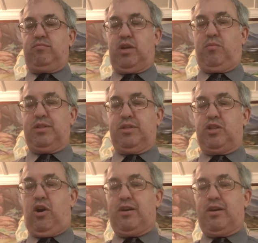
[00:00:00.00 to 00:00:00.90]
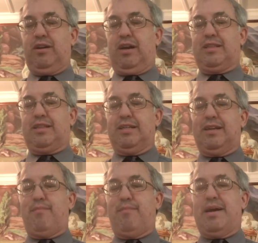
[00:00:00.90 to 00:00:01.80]
someone's talking like this in
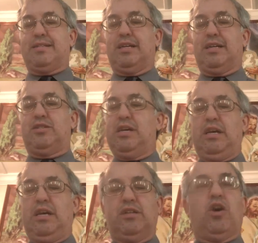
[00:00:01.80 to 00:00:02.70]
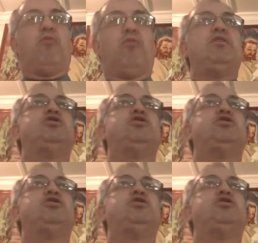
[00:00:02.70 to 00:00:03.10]
a message. So